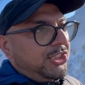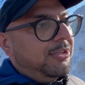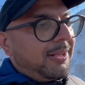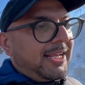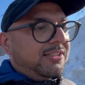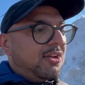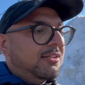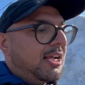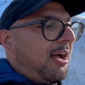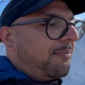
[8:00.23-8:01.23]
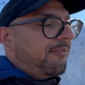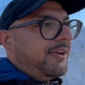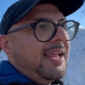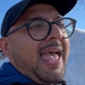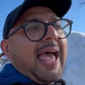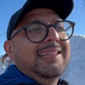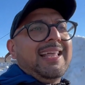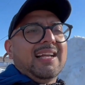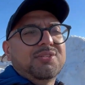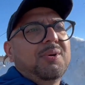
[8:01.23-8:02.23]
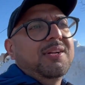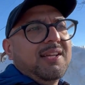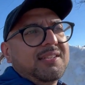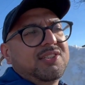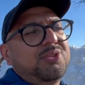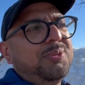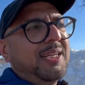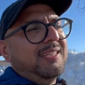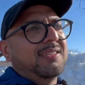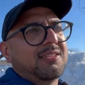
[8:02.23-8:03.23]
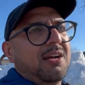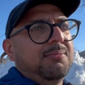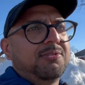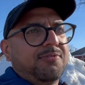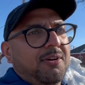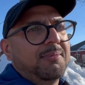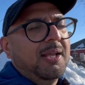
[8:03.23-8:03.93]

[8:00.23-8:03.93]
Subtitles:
glaze on top of it, and that's where the sweetness comes from.